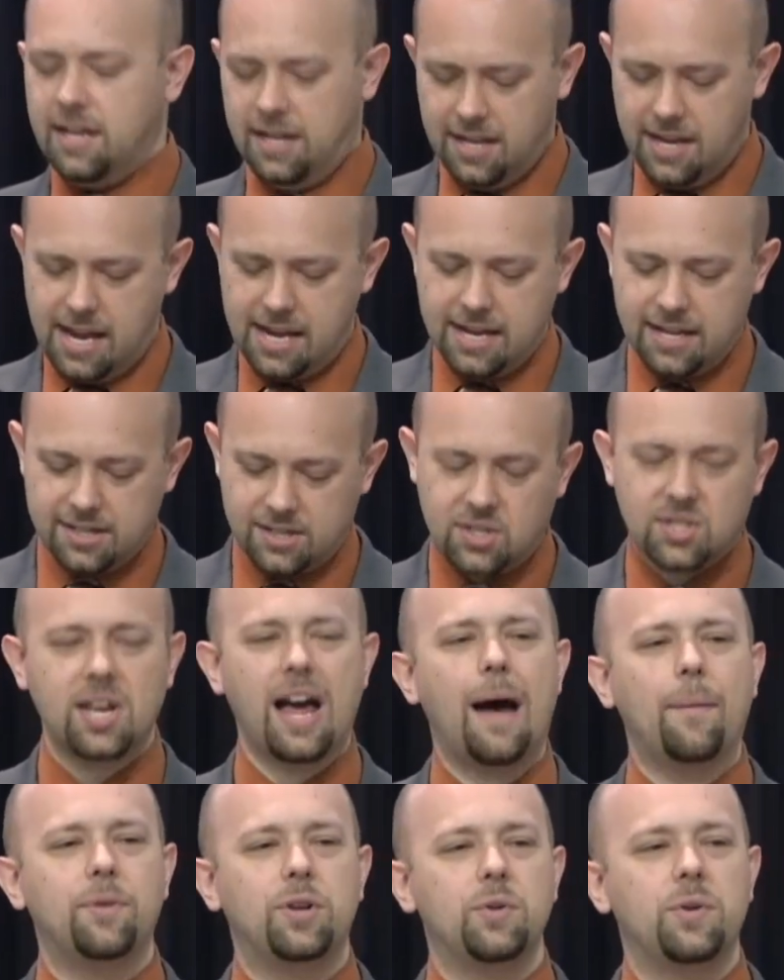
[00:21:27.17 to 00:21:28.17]
You need to
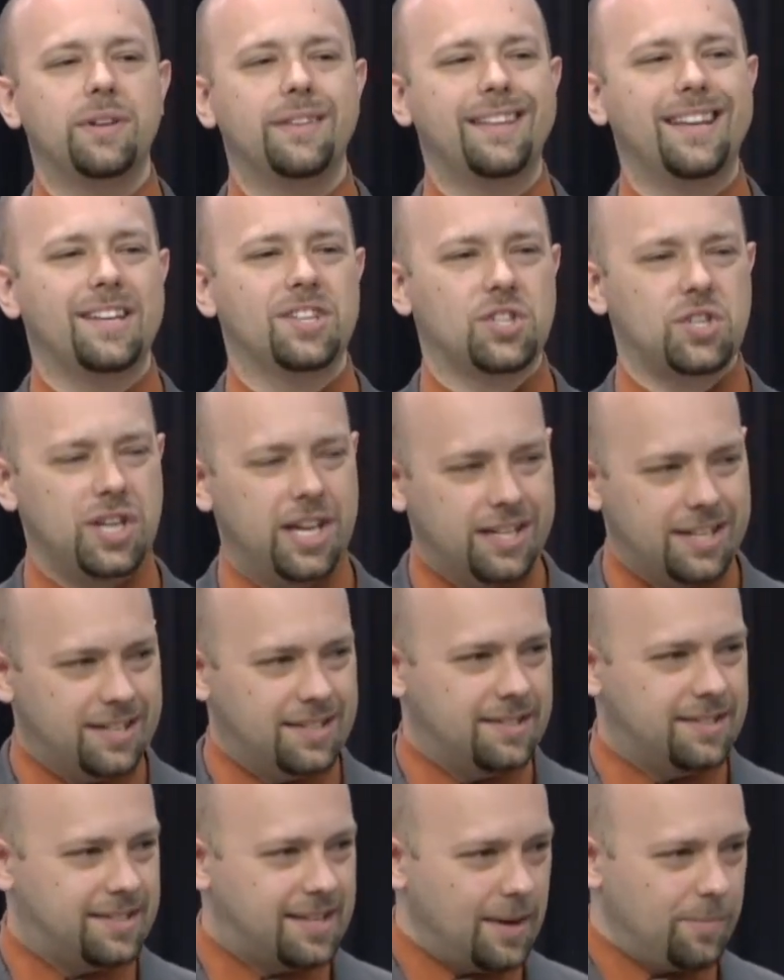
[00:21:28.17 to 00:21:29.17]
stop doing this. You need to
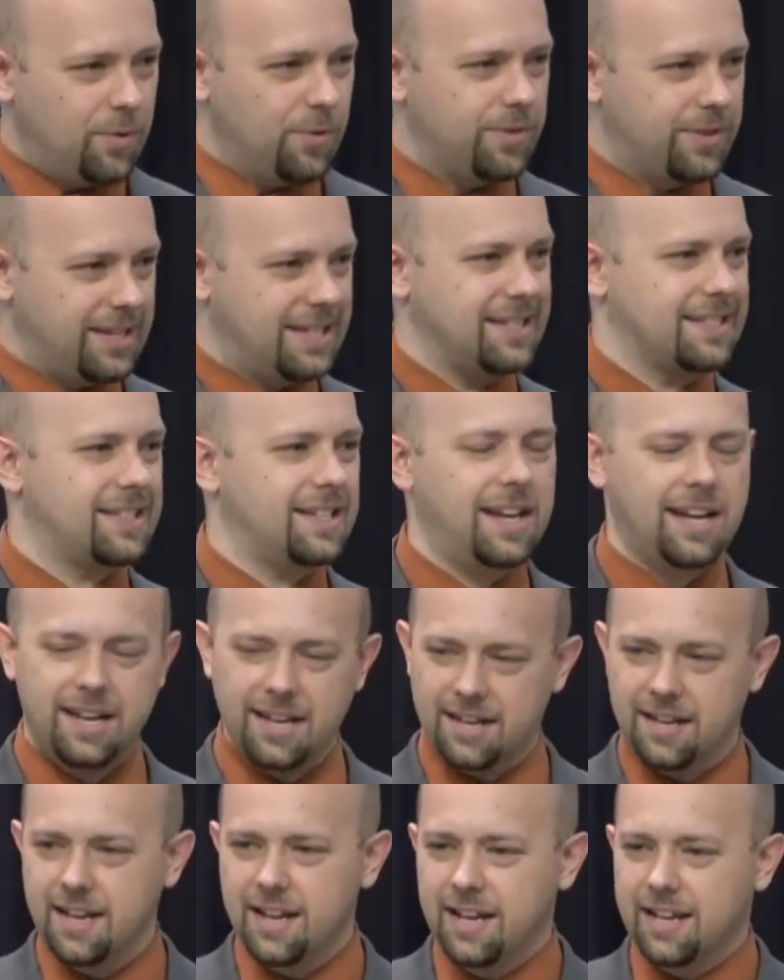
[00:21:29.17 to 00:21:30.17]
double this. You need
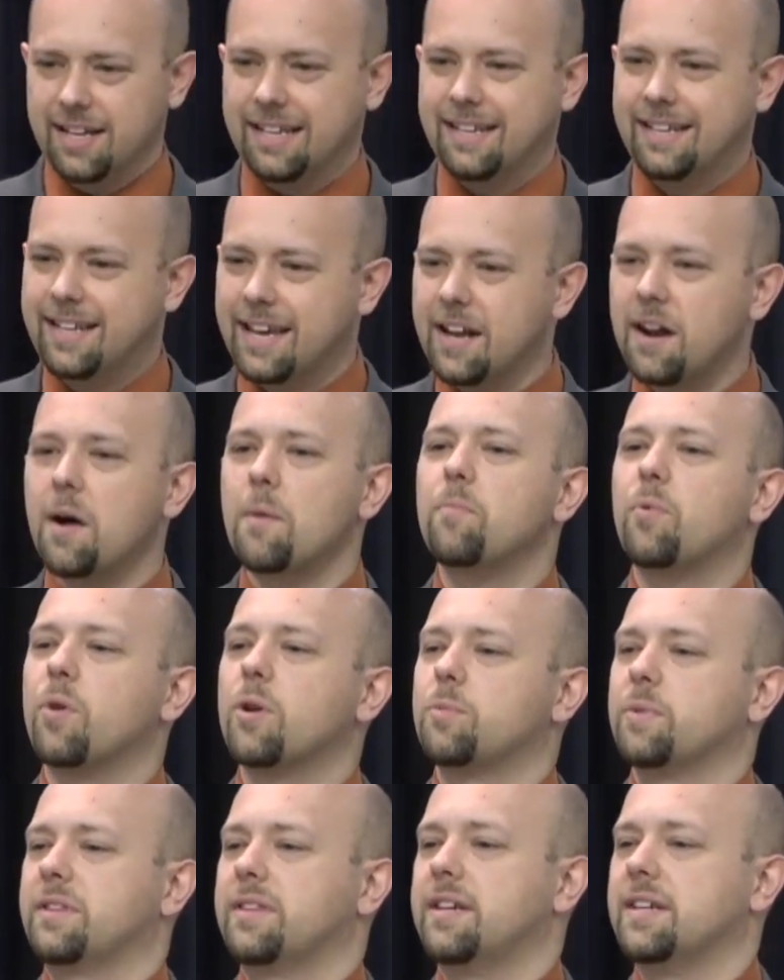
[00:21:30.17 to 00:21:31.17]
to get on
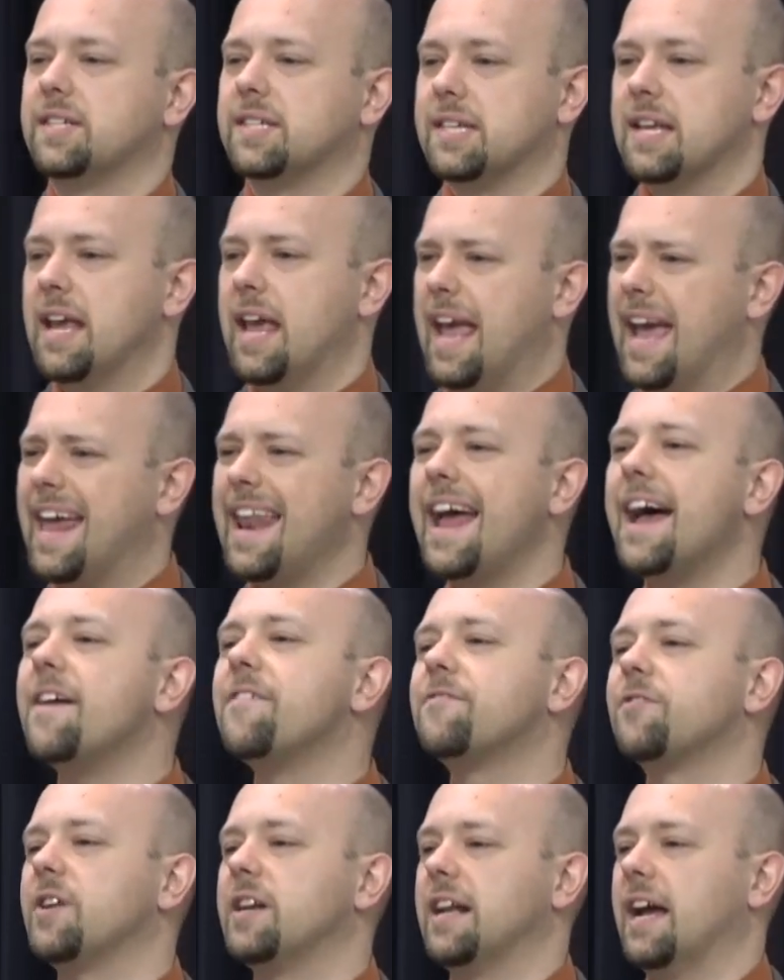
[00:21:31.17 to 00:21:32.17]
board with this. And
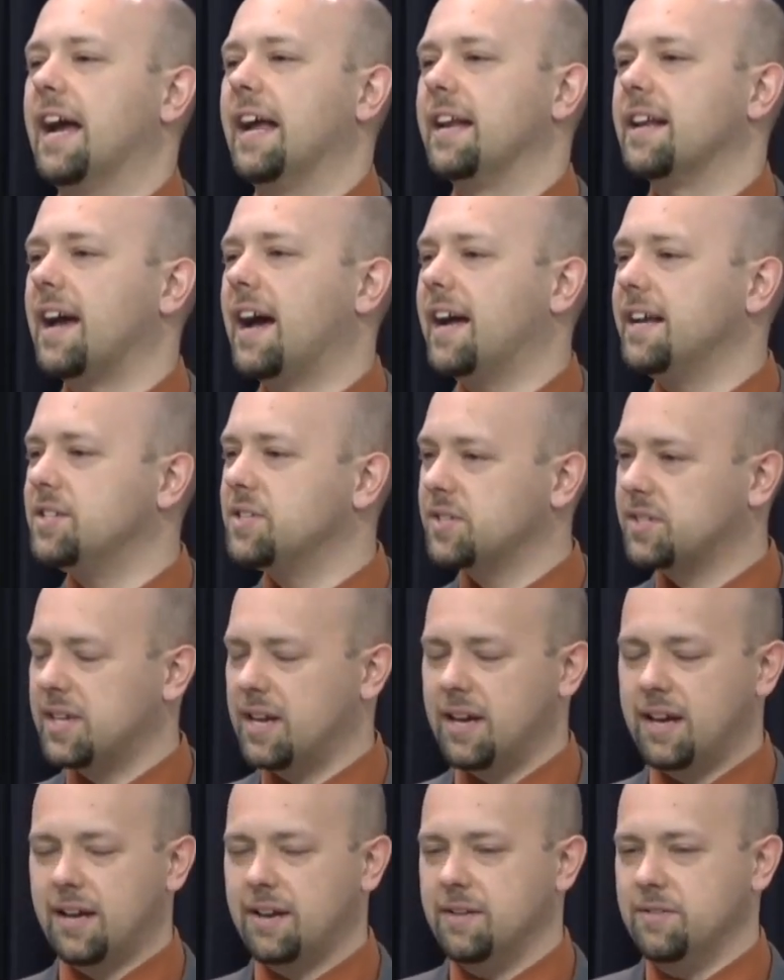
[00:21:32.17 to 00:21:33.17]
every night, I just,
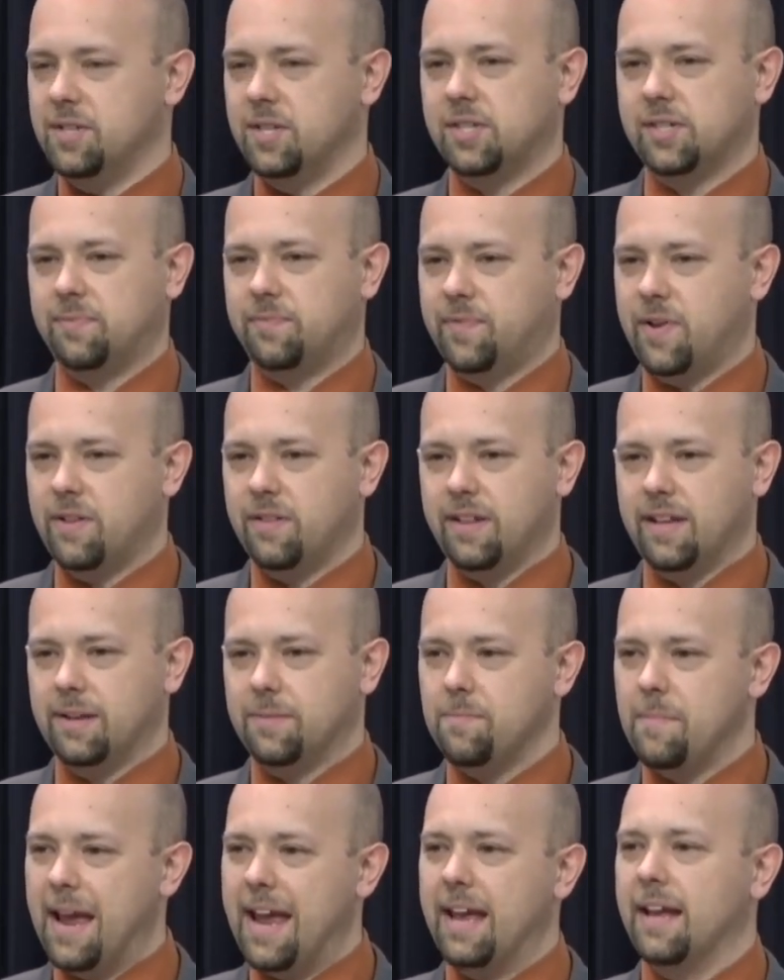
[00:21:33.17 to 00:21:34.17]
just felt like,
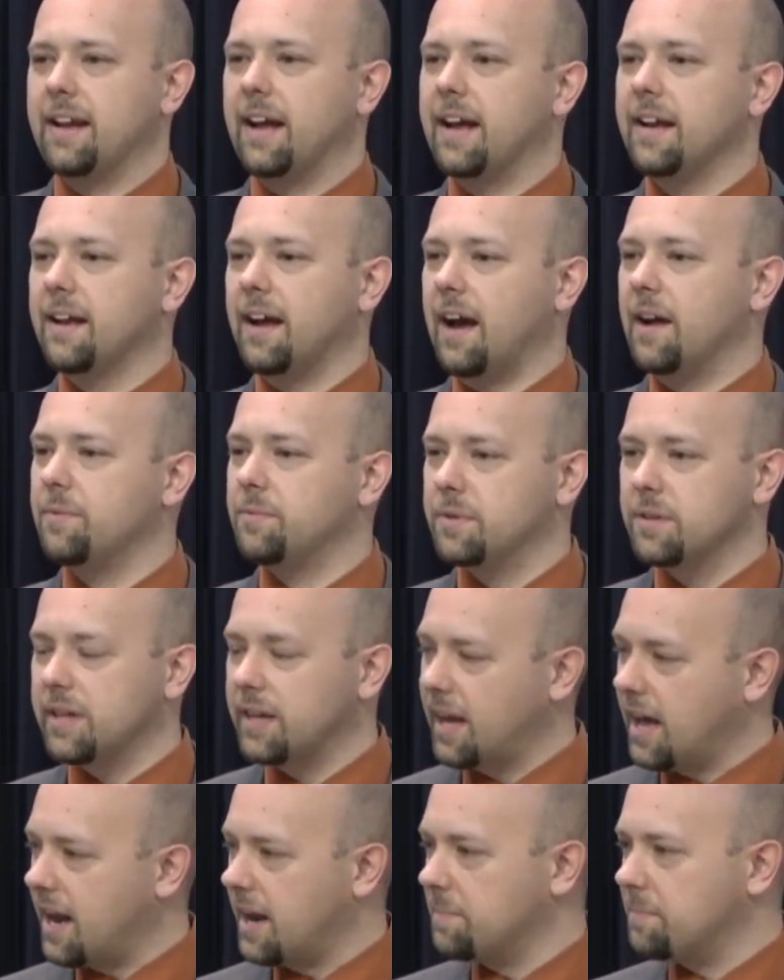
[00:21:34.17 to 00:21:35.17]
man, I, I
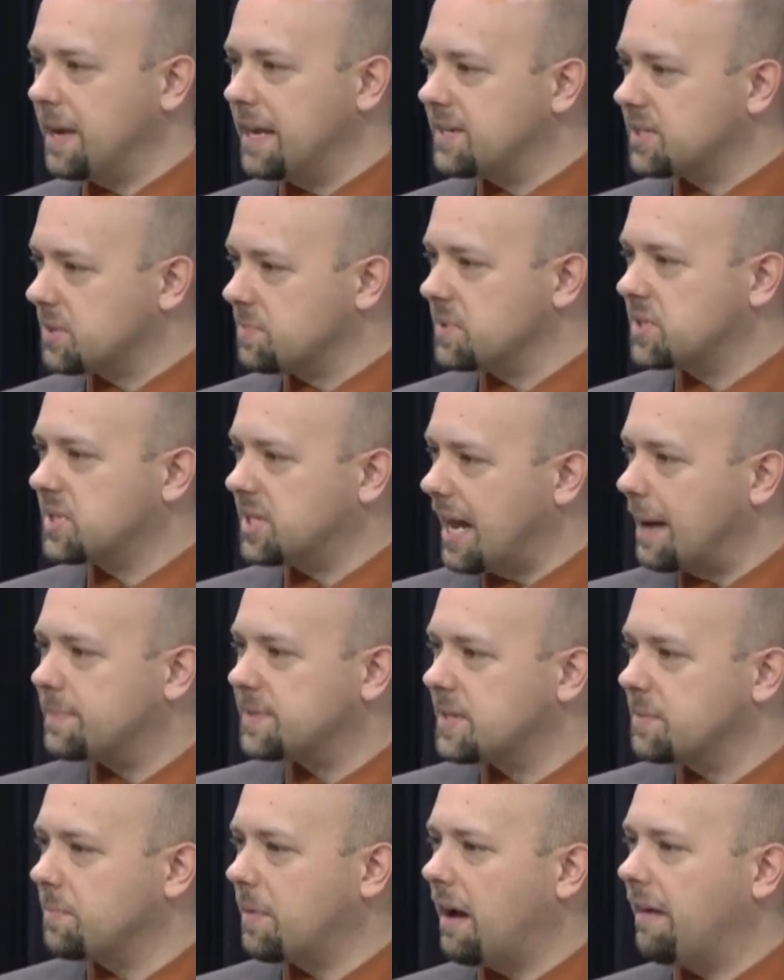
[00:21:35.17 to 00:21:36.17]
really got to make some
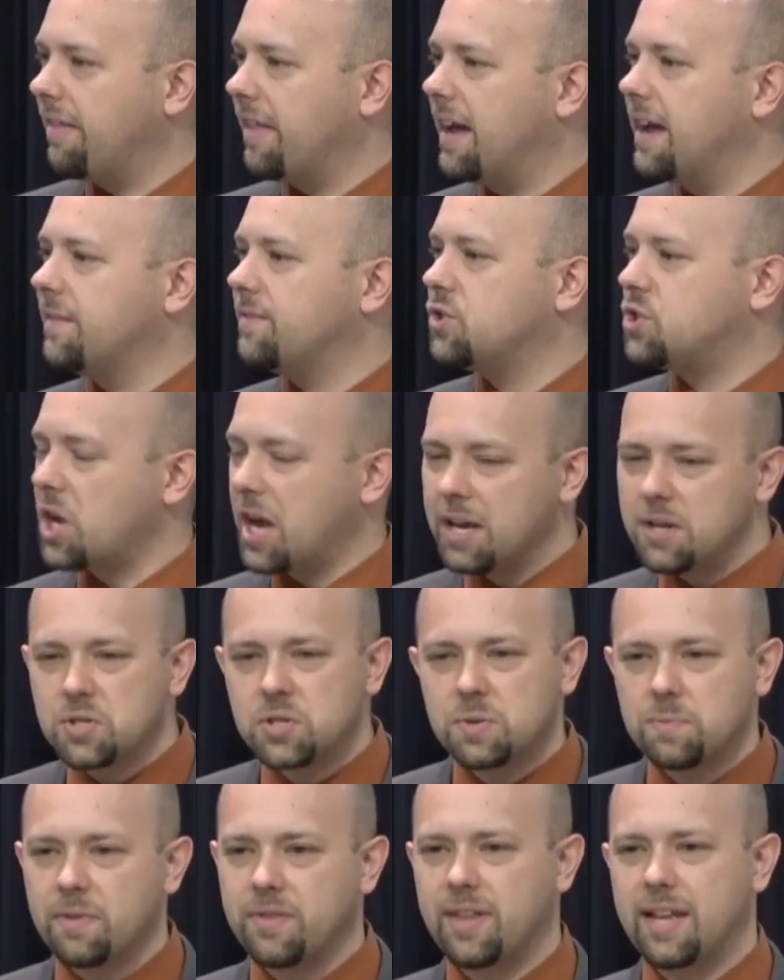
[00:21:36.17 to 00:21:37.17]
steps in my life,
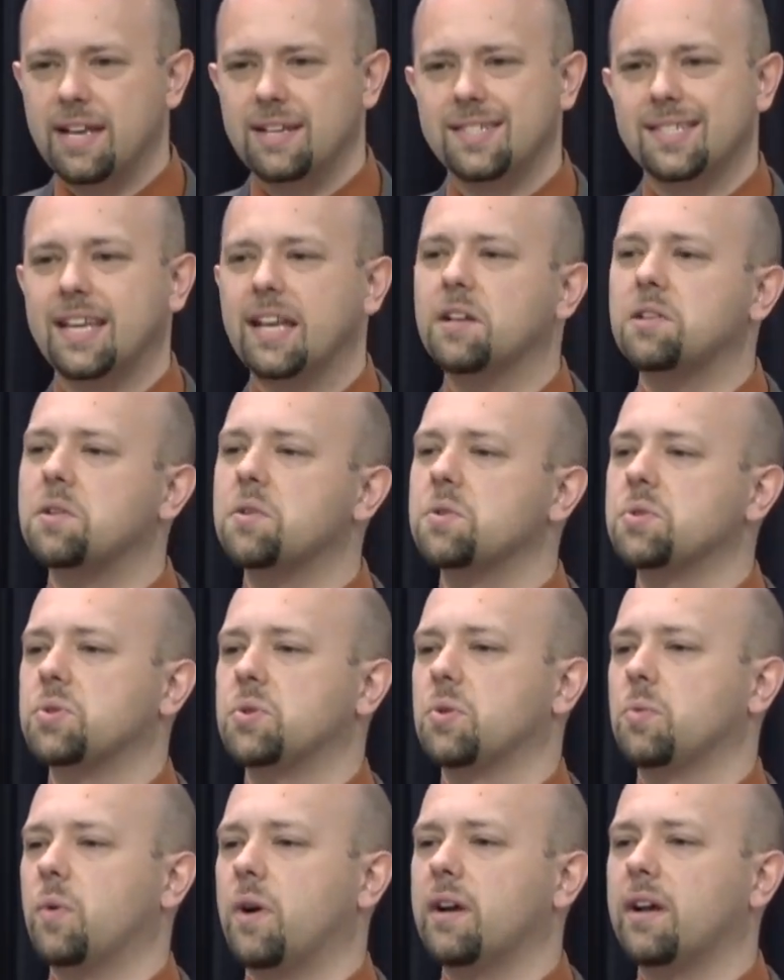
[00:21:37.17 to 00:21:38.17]
change some things, get
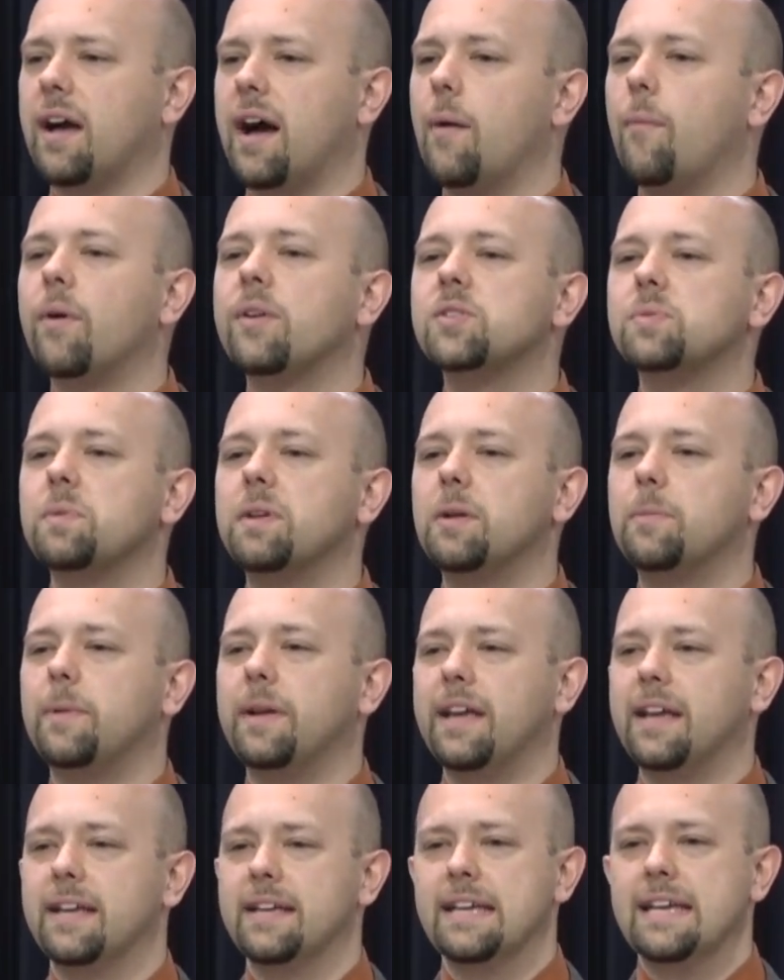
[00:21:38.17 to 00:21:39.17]
closer to what God wants me to
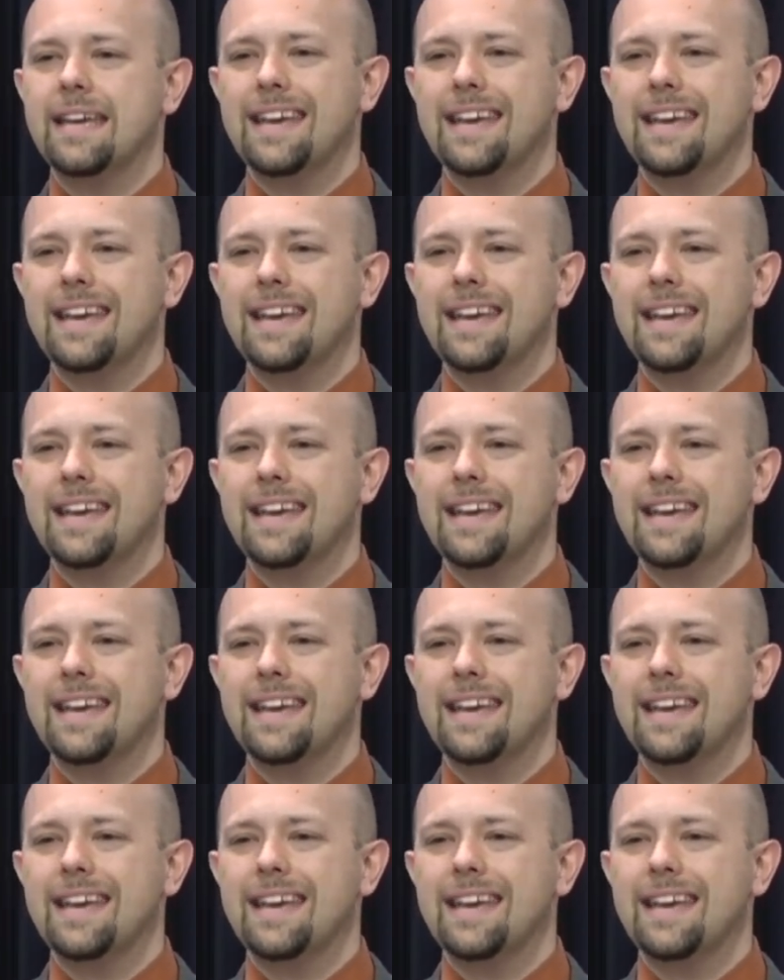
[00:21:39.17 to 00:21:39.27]
be.